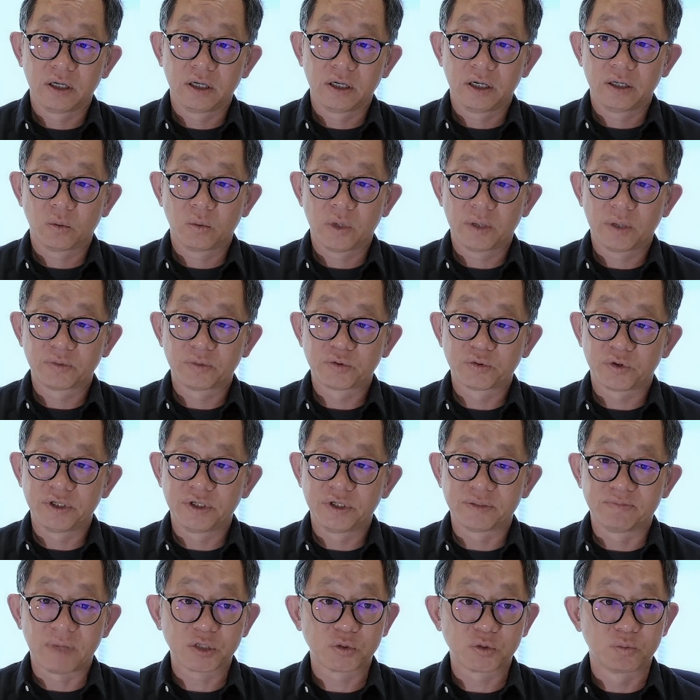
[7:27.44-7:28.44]
Web3
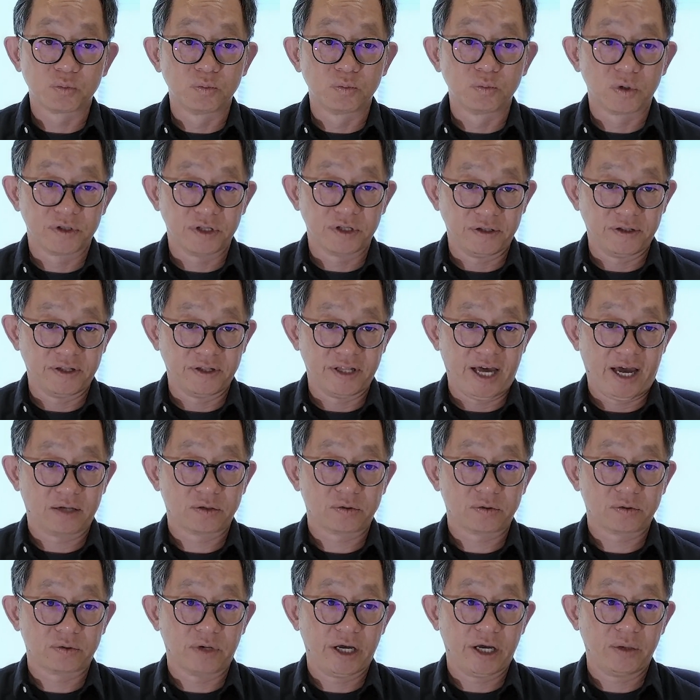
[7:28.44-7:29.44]
is much more than
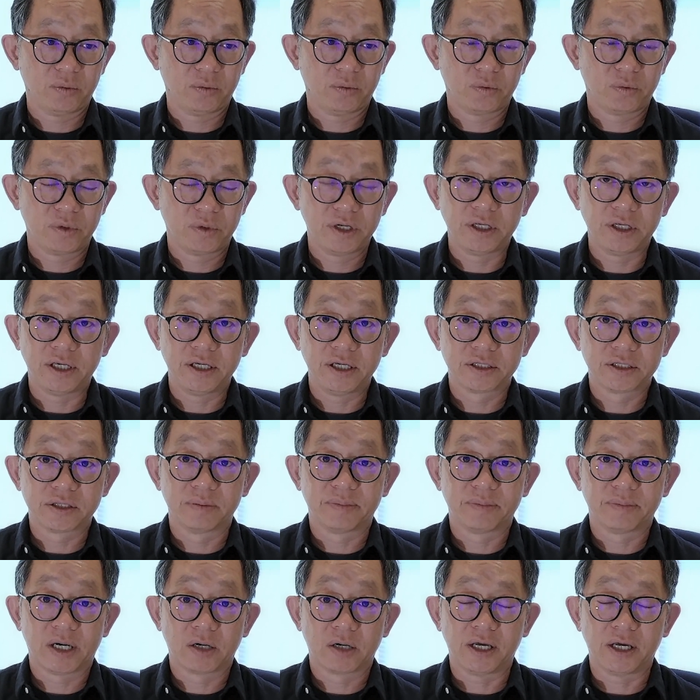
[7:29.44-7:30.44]
that, right? It really is
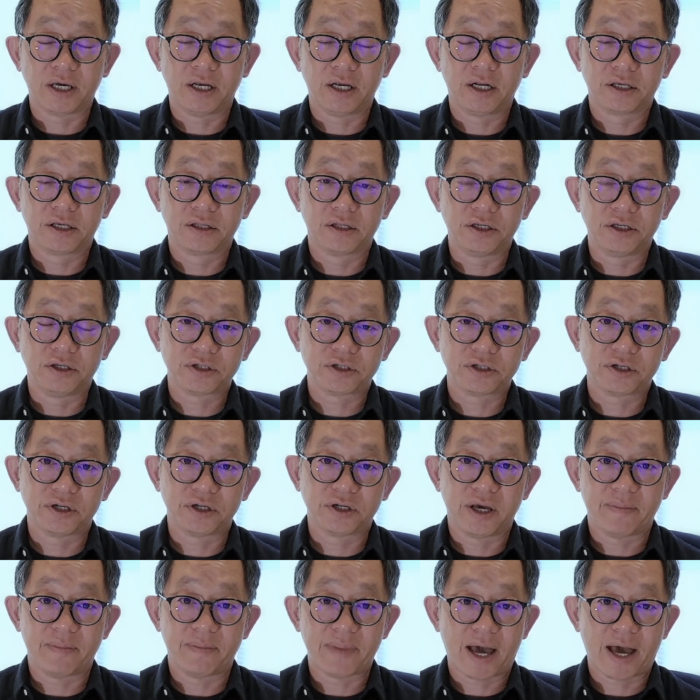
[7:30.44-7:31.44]
about getting the
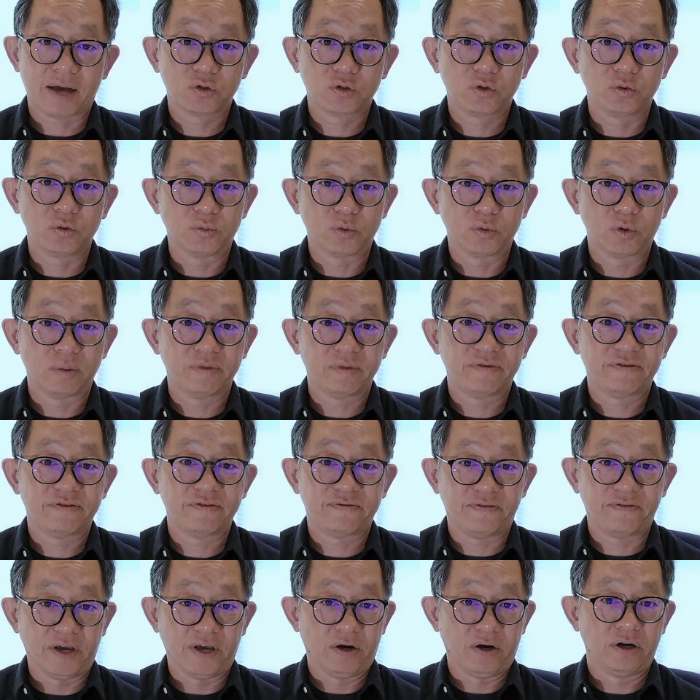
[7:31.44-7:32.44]
internet back to more
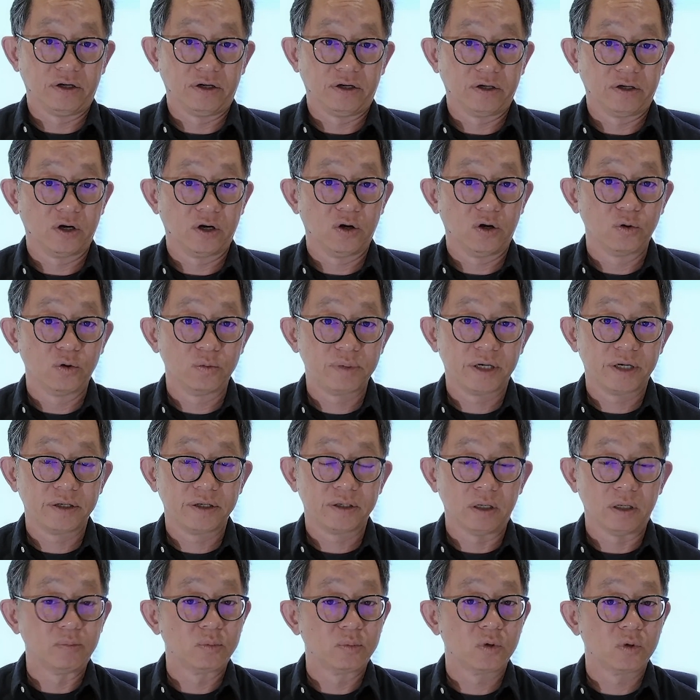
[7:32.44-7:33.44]
fair and open
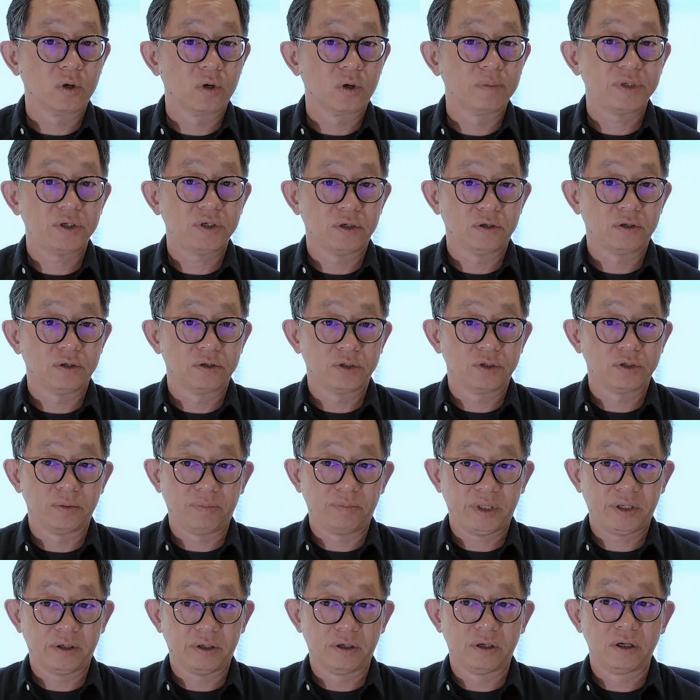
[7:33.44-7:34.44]
and more
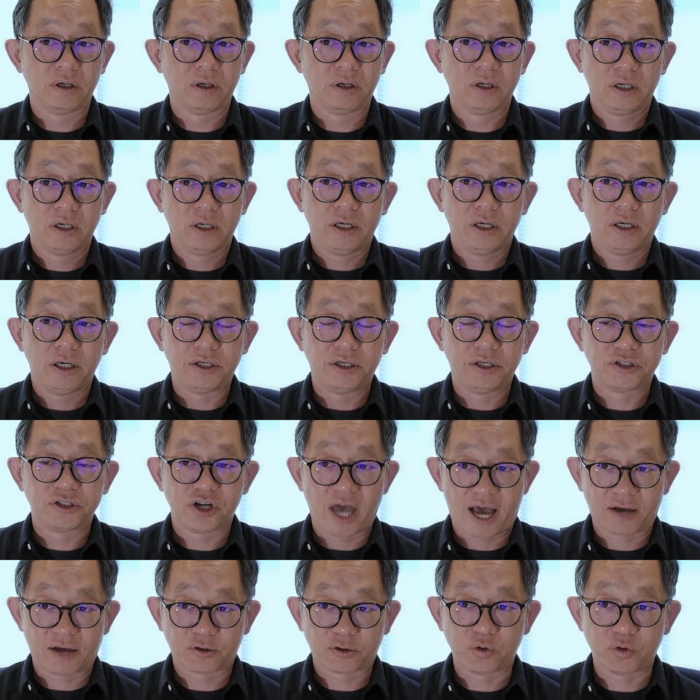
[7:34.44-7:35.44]
peer-to-peer
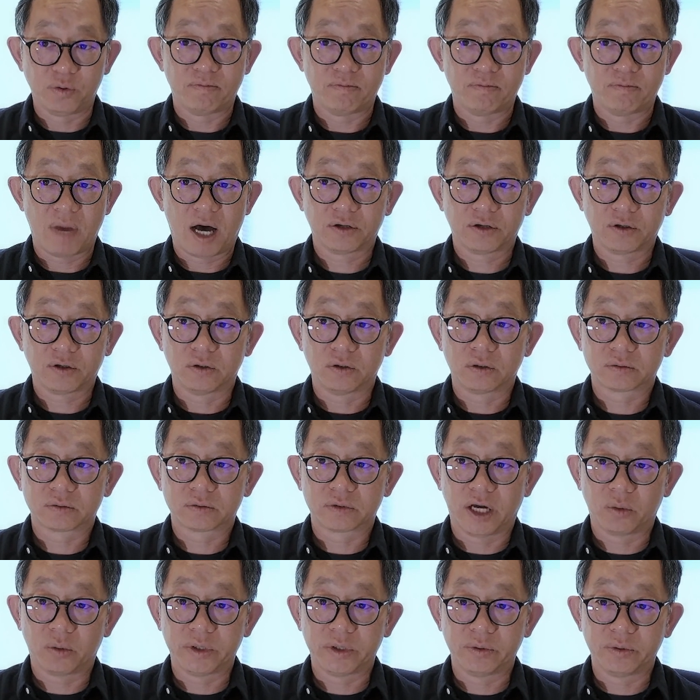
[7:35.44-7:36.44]
interaction model,
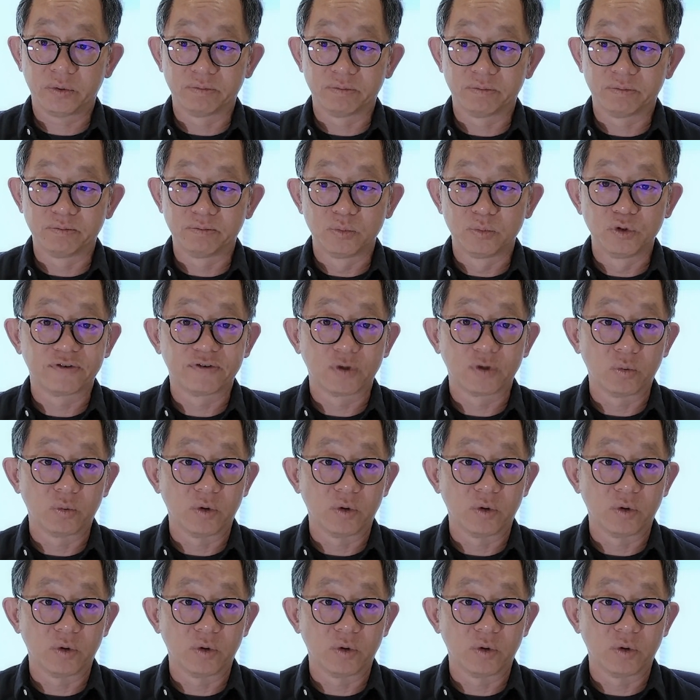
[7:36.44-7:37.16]
right? We will move away